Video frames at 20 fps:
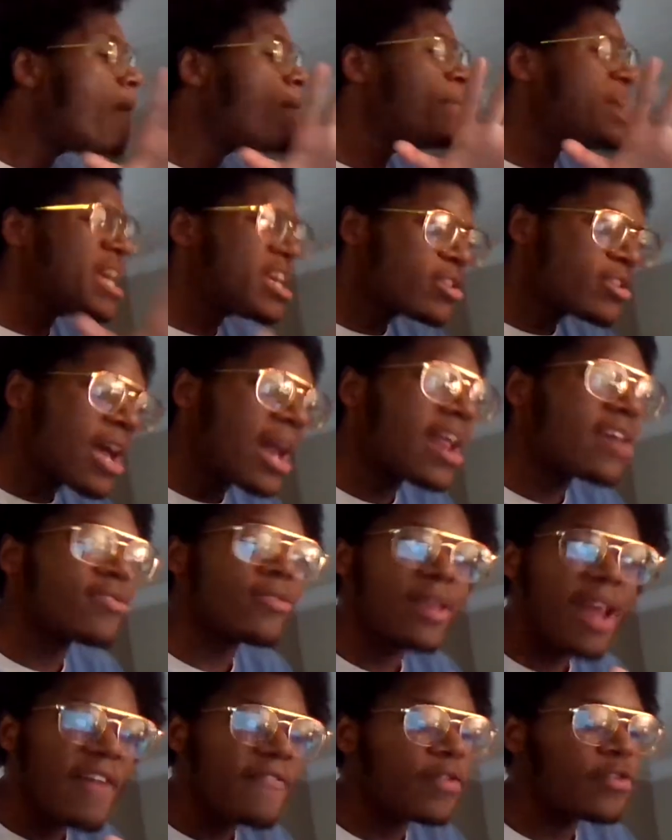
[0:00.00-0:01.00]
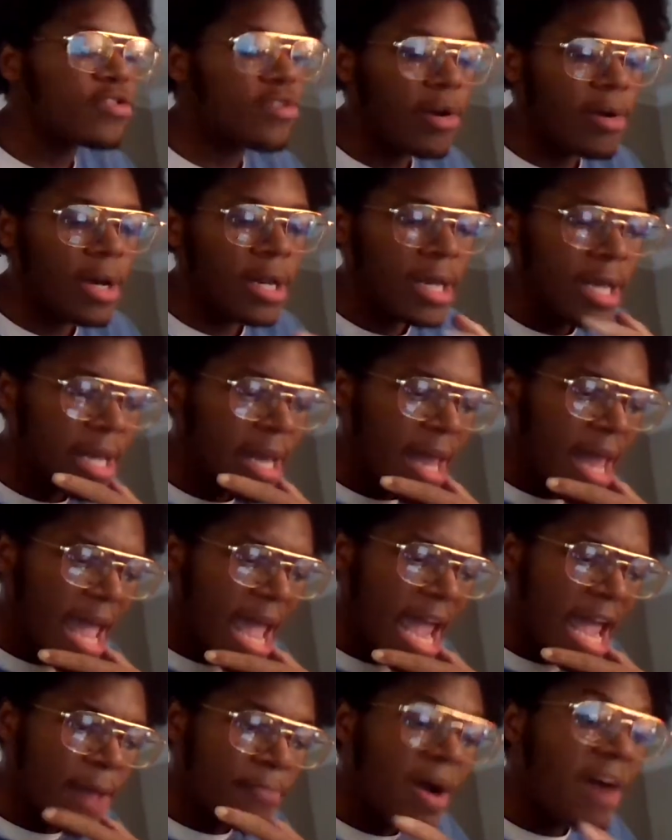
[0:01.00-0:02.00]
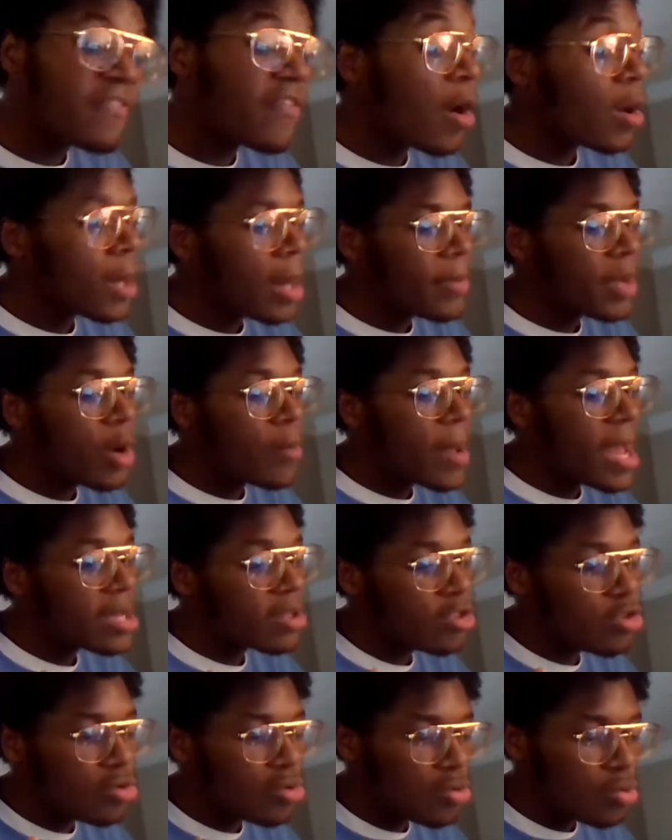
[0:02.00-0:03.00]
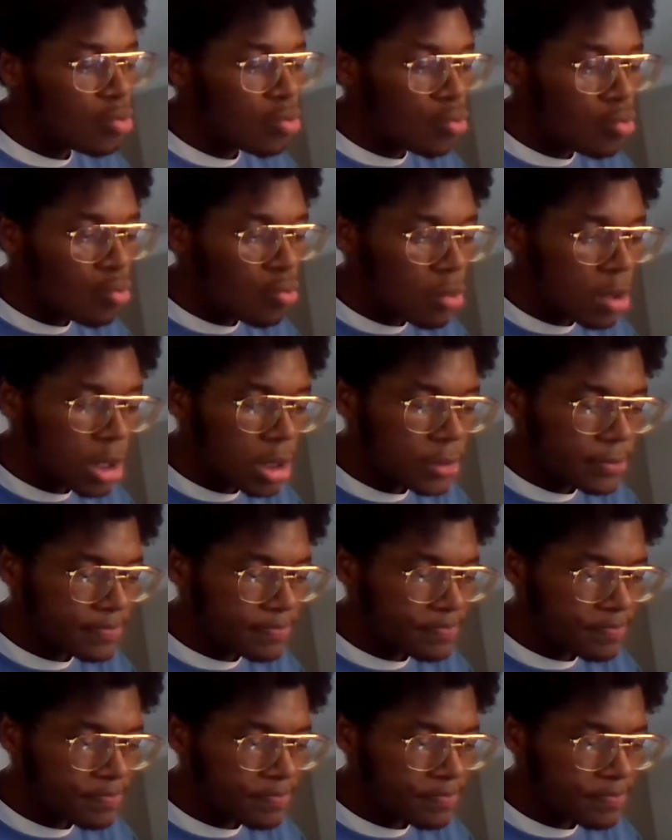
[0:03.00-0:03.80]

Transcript: Big shout out to that fraternity. And my fault, let me go back to